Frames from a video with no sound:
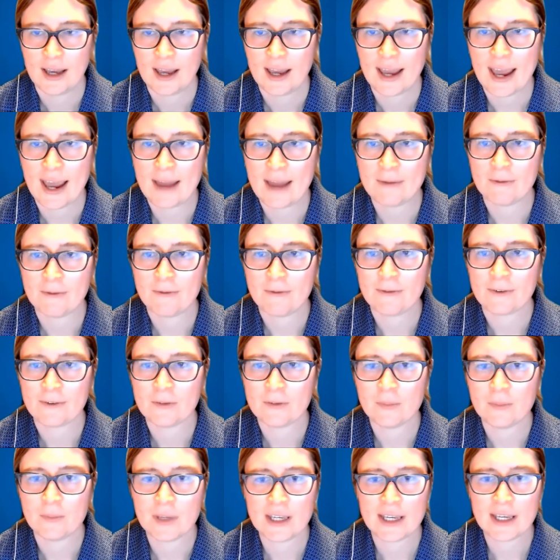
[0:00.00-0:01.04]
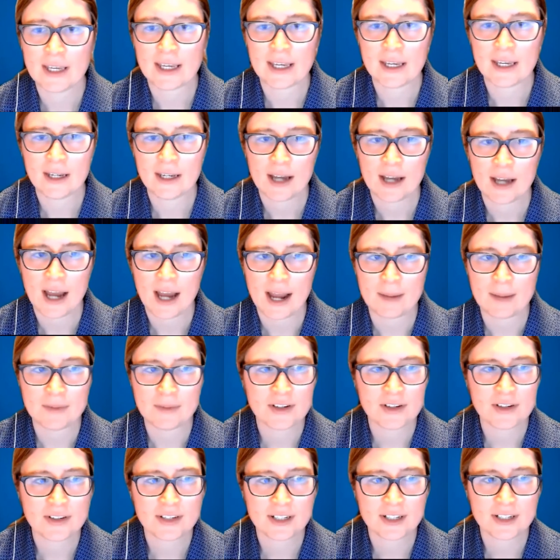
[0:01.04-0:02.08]
And for me, I'm
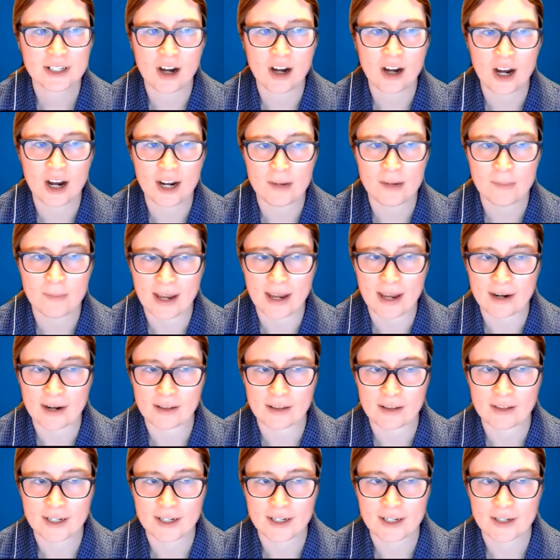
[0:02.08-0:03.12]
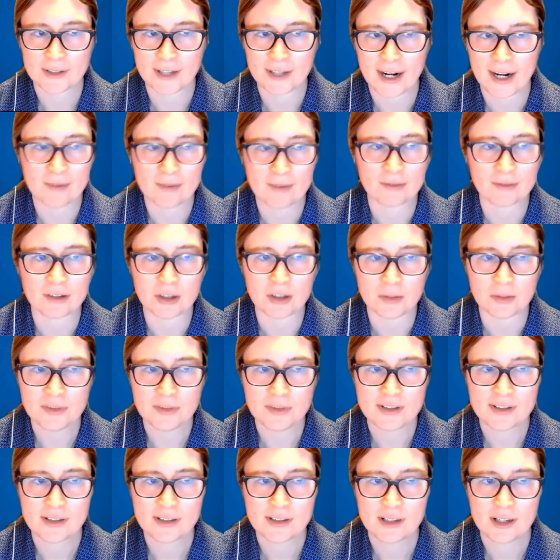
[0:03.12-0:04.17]
just going to automatically create
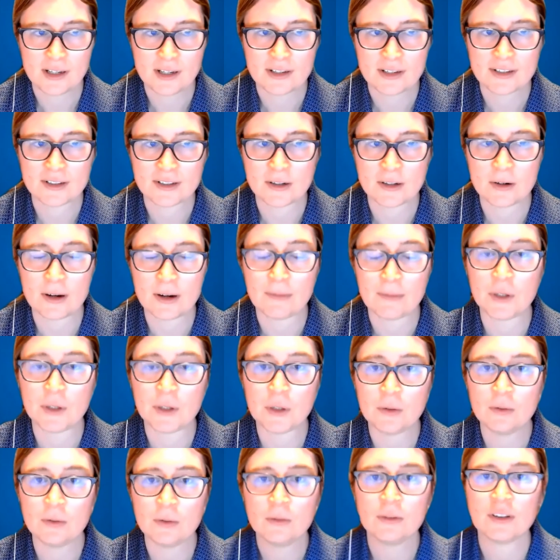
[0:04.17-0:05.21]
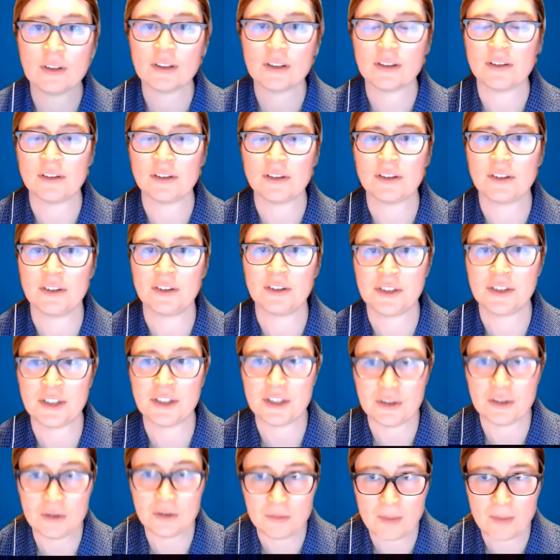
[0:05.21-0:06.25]
rooms. So if you
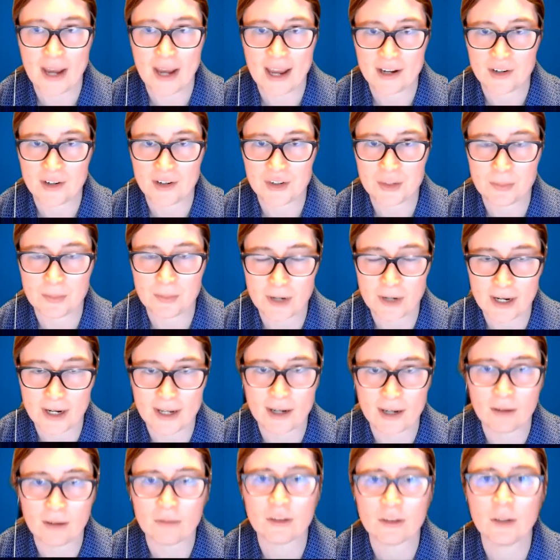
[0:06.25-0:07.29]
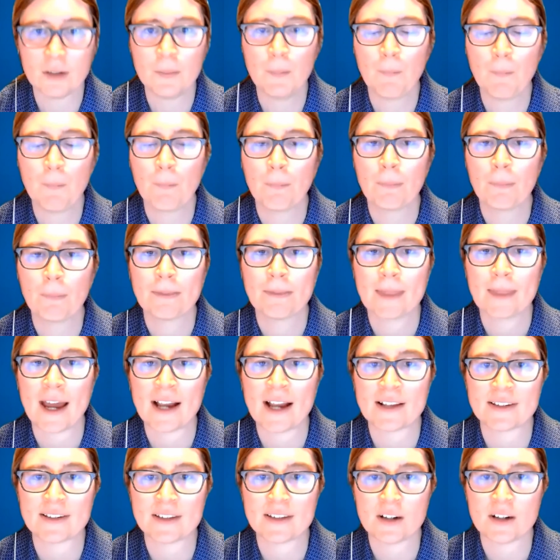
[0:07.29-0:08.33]
do manage a breakout room
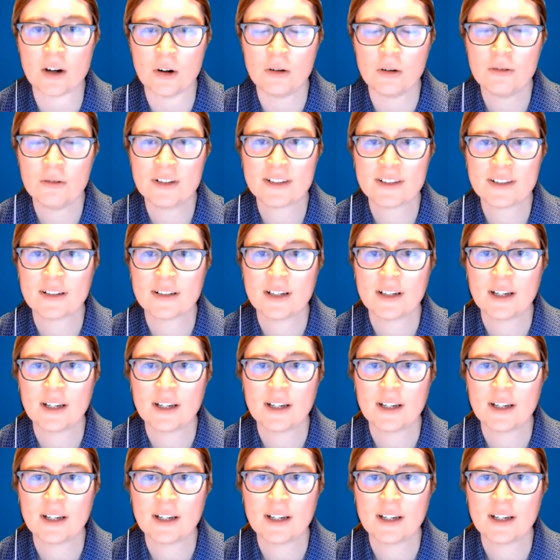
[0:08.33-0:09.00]
as the host,